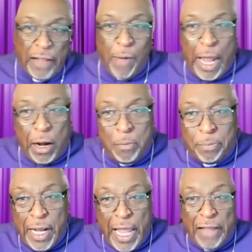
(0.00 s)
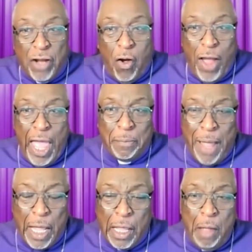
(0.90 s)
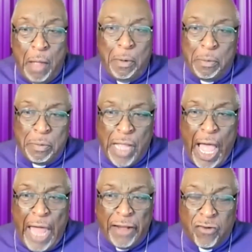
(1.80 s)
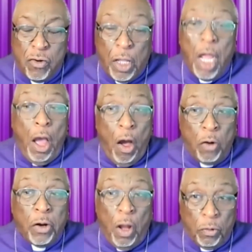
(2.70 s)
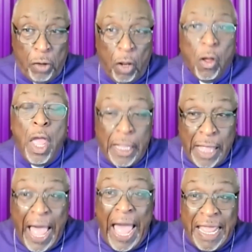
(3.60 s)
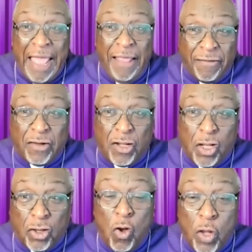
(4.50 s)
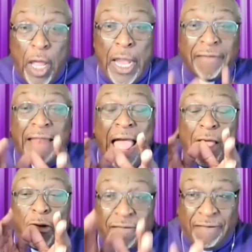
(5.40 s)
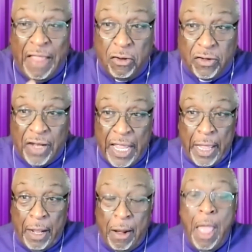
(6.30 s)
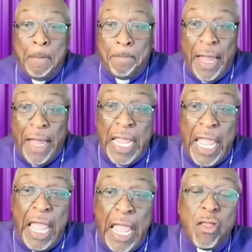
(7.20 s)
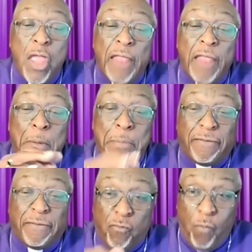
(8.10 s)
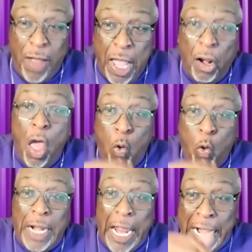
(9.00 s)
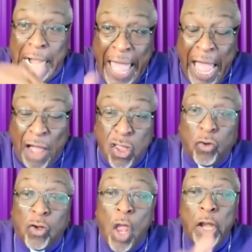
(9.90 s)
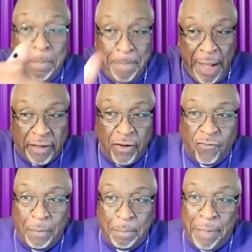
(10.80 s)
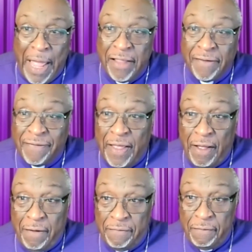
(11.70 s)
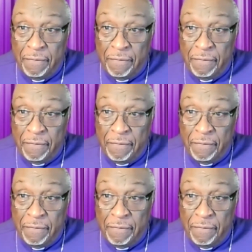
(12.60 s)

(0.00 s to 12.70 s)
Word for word: That's why I don't believe there's no hell. My, God is too good. Oh, no, no, no. God is too good. He's not going to send you to hell, but he his permissive will will allow you to make the trip by yourself.